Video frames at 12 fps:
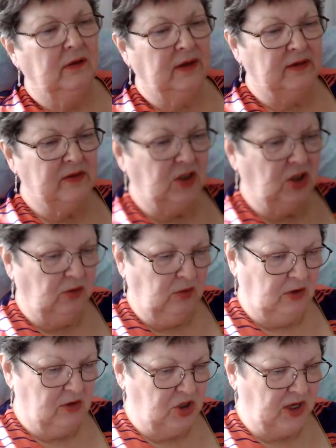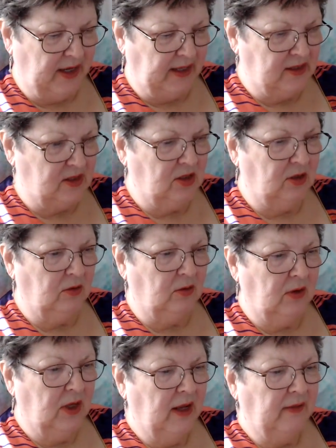That's a cute little jacket too.
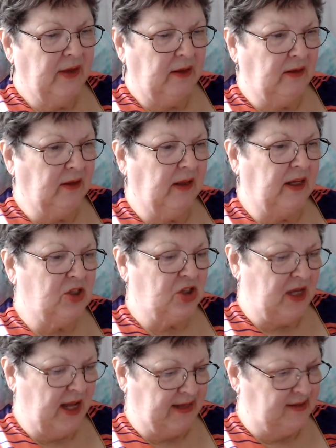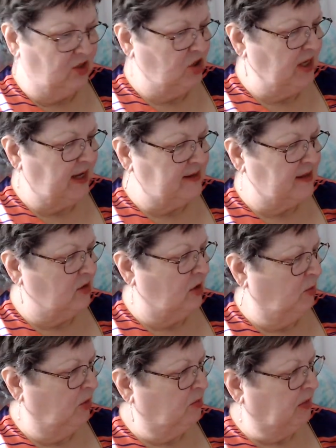That like she has it. She has it
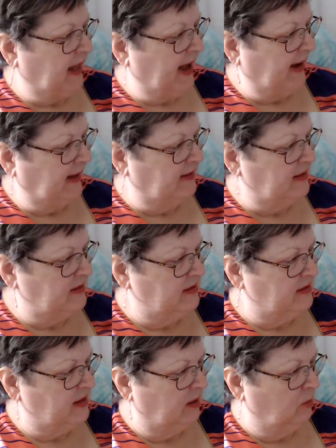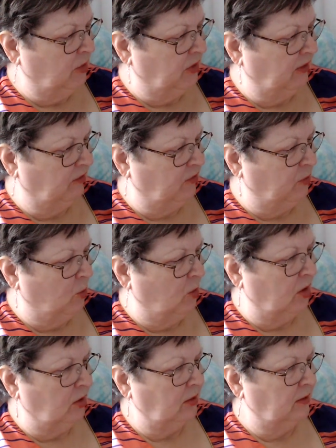on with black, and this is done with a
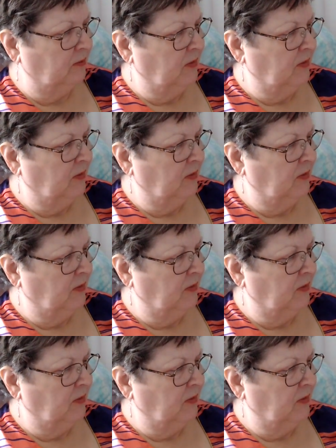four.